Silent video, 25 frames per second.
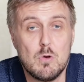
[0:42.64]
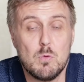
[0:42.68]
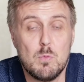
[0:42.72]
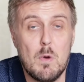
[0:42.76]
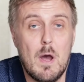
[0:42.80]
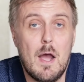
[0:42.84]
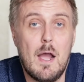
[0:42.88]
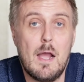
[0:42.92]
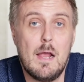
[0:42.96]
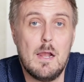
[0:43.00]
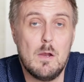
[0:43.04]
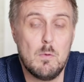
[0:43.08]
a
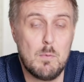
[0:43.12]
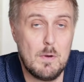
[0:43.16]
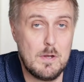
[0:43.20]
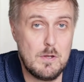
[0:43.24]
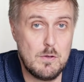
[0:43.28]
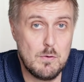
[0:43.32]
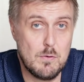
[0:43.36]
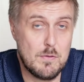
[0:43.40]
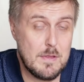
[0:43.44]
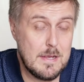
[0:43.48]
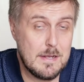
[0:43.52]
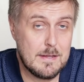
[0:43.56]
while, when
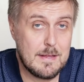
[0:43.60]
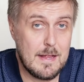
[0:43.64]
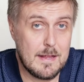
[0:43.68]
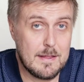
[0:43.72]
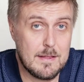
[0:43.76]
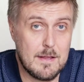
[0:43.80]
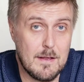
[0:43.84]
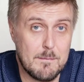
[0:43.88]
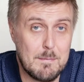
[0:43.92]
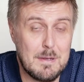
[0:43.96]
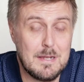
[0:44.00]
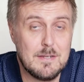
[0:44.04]
you think
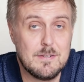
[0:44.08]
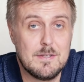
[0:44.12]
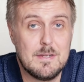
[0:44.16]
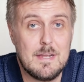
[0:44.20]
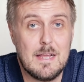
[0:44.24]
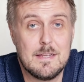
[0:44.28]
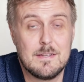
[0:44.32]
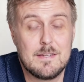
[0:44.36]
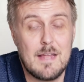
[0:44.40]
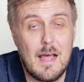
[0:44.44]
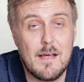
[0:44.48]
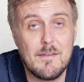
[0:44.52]
that the medicine
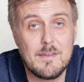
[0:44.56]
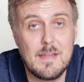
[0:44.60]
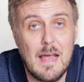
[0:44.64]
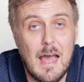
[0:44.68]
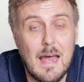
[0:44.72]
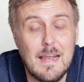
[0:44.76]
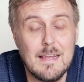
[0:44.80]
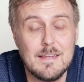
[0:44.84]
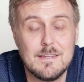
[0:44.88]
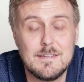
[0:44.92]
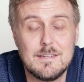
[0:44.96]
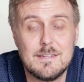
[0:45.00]
has
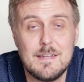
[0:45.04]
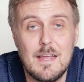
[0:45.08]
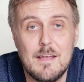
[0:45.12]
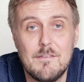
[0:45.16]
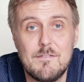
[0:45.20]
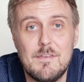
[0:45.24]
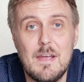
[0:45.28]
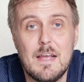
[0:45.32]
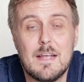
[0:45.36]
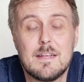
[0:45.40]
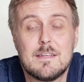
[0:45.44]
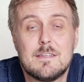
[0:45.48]
had its
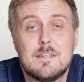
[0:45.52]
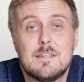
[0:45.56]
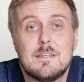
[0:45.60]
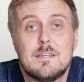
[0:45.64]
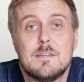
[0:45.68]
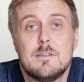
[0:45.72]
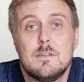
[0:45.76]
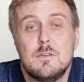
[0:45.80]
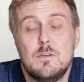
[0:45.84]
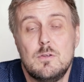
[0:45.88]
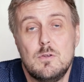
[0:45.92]
effects,